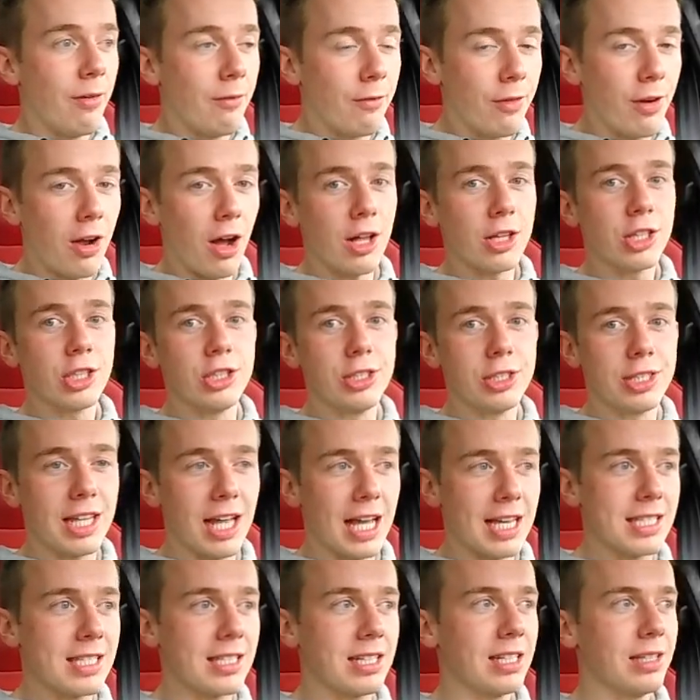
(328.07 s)
got to
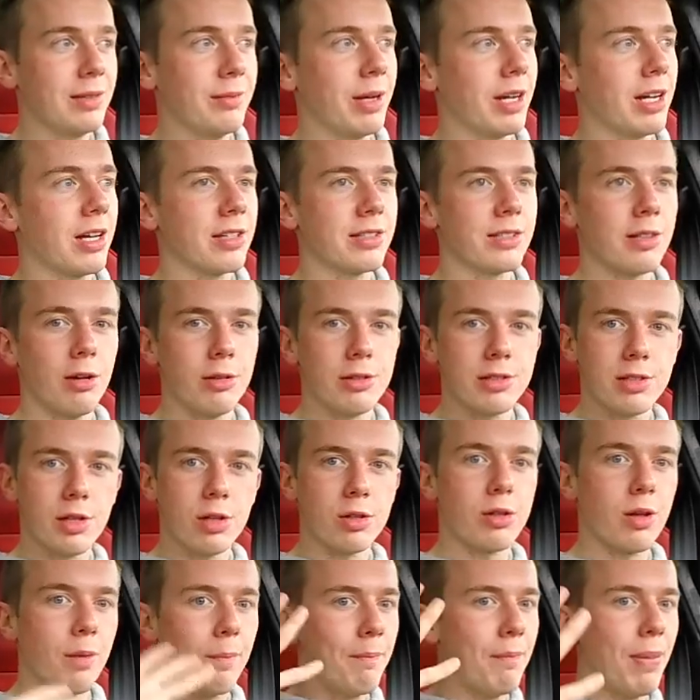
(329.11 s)
test it, because also
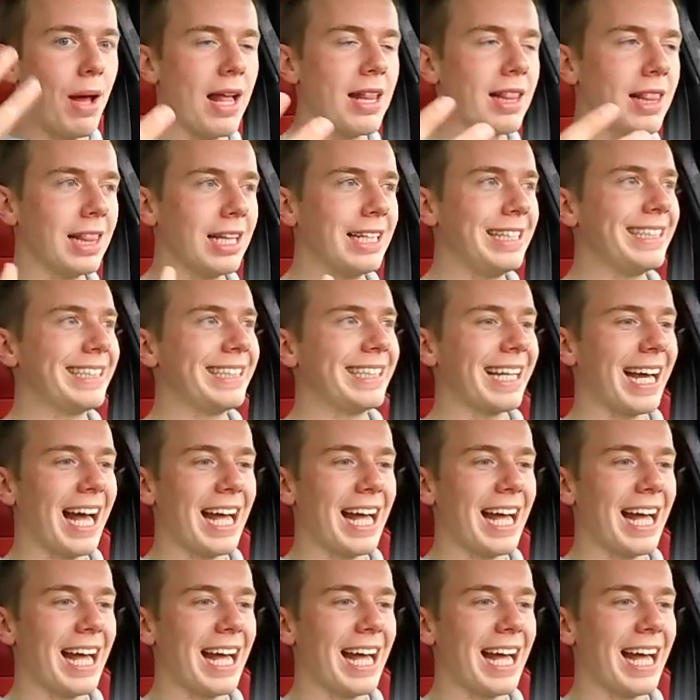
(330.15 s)
the Bentley